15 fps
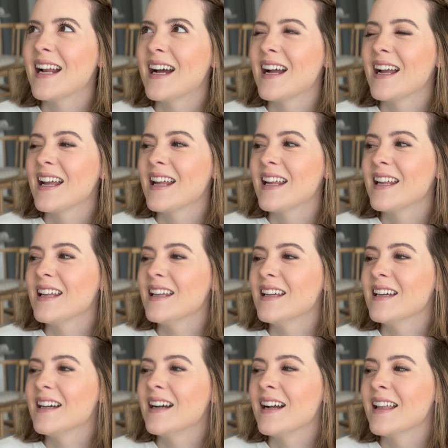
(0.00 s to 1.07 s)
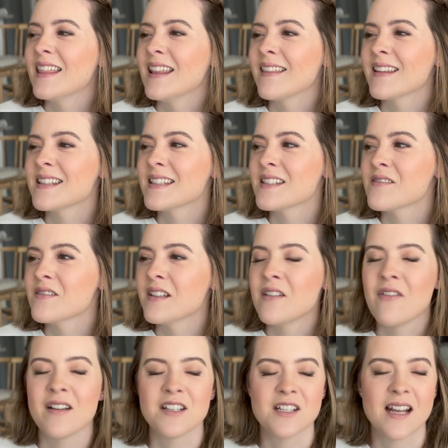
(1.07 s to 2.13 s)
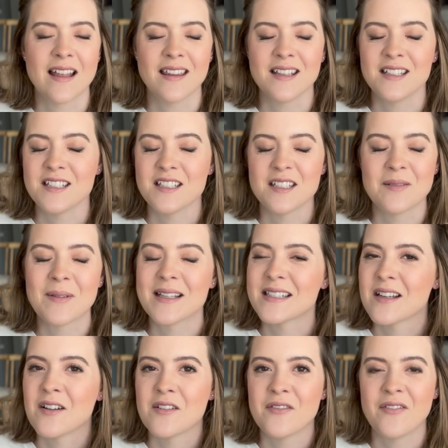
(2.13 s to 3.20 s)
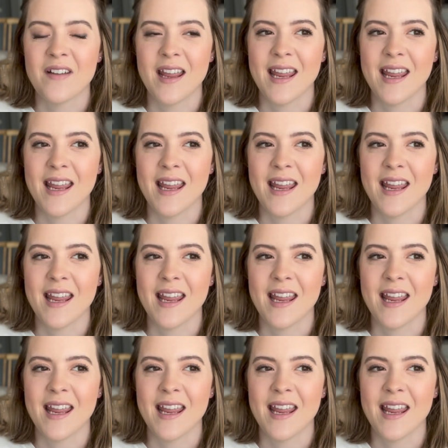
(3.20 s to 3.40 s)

I think this is a really fun challenge to myself,